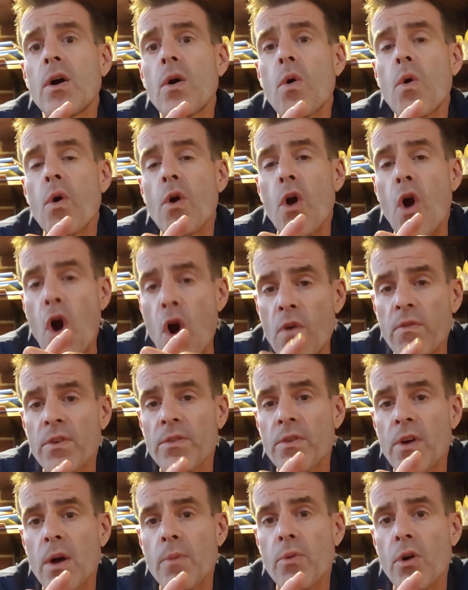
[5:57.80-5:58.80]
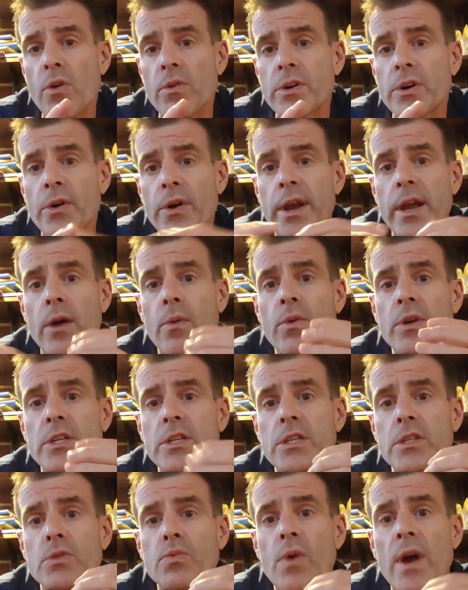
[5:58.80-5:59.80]
or overflow proteinuria, which
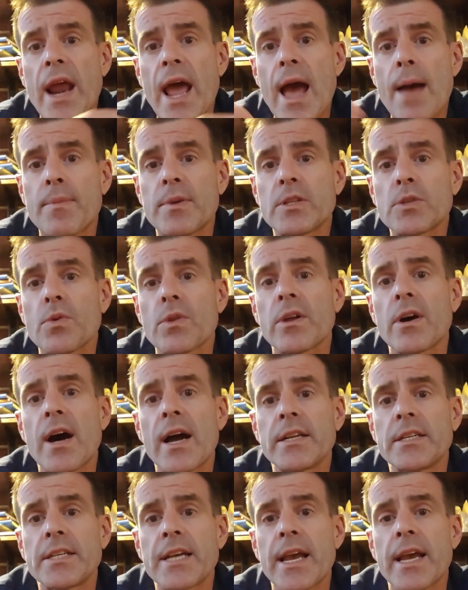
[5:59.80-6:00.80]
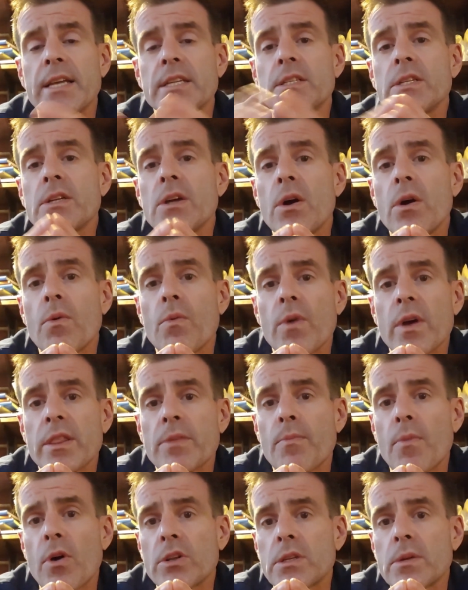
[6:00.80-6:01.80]
is what happens with light chains with
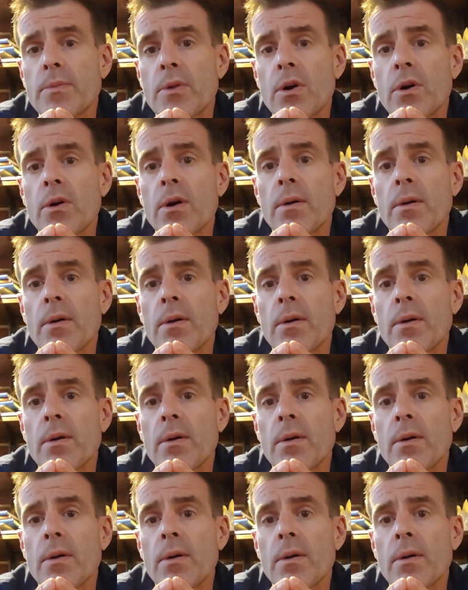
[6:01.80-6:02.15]
multiple